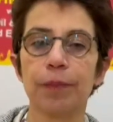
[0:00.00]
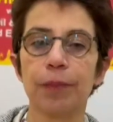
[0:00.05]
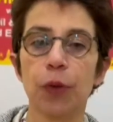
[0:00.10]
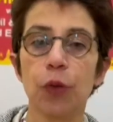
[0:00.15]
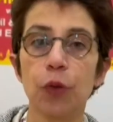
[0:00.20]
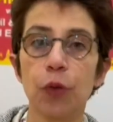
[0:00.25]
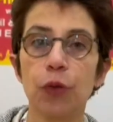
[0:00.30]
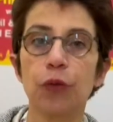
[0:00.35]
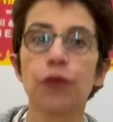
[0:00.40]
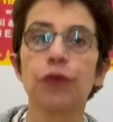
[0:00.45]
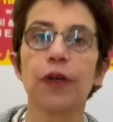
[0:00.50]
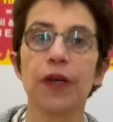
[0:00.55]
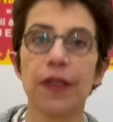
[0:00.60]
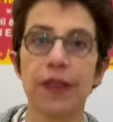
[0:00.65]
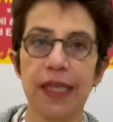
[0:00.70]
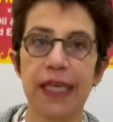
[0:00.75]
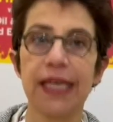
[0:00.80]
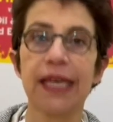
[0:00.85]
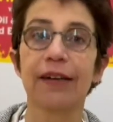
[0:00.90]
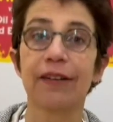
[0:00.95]
prove
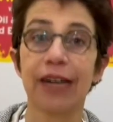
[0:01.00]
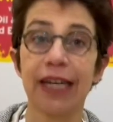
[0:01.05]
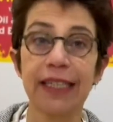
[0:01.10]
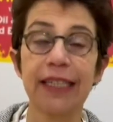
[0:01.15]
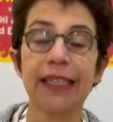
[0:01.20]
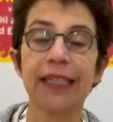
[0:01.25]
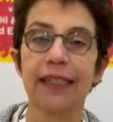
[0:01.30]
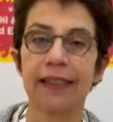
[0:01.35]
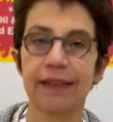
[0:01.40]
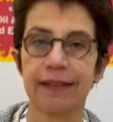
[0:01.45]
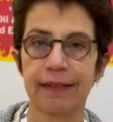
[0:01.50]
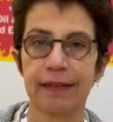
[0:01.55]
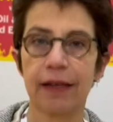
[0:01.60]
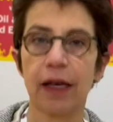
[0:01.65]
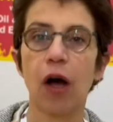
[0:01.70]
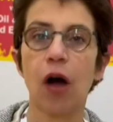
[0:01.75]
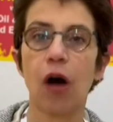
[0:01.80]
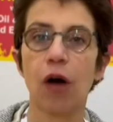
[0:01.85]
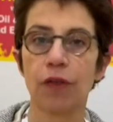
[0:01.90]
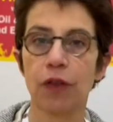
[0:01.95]
the readiness
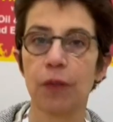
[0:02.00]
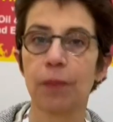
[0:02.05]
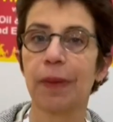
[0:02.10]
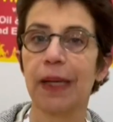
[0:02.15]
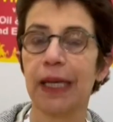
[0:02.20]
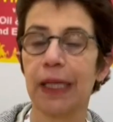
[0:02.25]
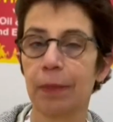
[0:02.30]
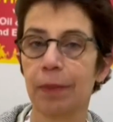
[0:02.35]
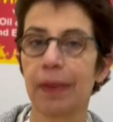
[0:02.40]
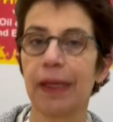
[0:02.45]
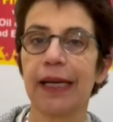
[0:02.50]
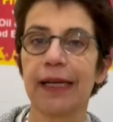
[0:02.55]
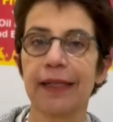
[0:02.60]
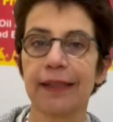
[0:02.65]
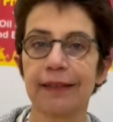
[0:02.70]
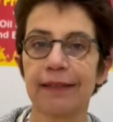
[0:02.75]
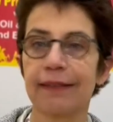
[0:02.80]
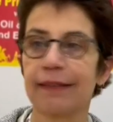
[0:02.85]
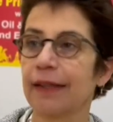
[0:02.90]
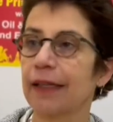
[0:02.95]
of the
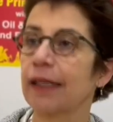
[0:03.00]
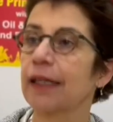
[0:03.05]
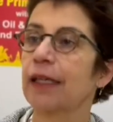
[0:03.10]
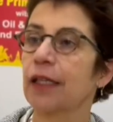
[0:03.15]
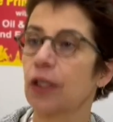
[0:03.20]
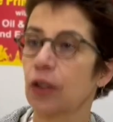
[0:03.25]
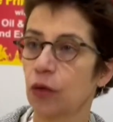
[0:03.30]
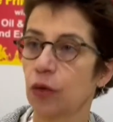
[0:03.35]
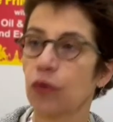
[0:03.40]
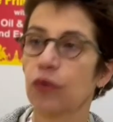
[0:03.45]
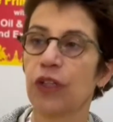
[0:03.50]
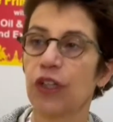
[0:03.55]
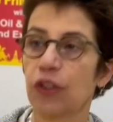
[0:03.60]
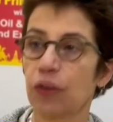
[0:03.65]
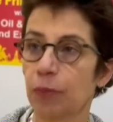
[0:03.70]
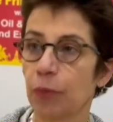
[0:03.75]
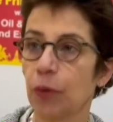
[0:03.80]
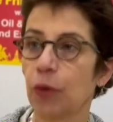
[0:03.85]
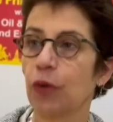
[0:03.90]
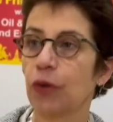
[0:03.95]
pipelines to
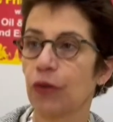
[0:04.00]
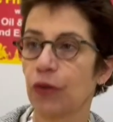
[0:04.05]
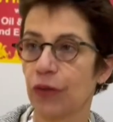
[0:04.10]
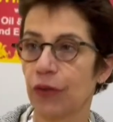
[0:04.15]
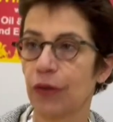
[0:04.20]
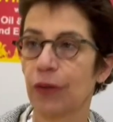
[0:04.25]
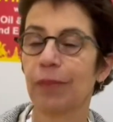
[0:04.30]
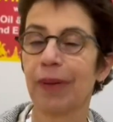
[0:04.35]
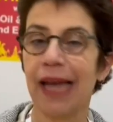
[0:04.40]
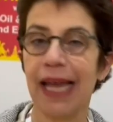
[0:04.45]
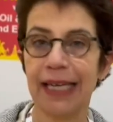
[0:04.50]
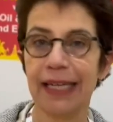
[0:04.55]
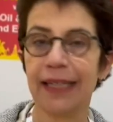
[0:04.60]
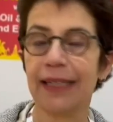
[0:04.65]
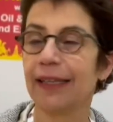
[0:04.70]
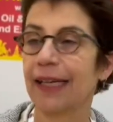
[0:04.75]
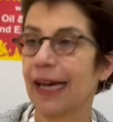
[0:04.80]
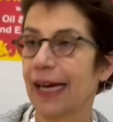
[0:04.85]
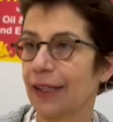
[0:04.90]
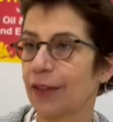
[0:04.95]
transport
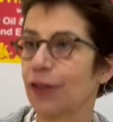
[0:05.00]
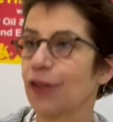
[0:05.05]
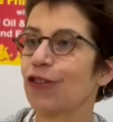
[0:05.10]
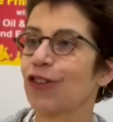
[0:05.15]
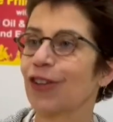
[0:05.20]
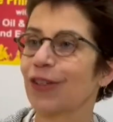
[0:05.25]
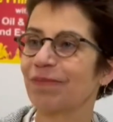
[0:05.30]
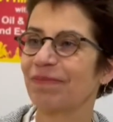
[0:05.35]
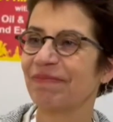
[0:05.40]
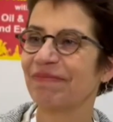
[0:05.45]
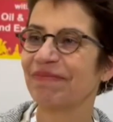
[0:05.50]
blended hydrogen.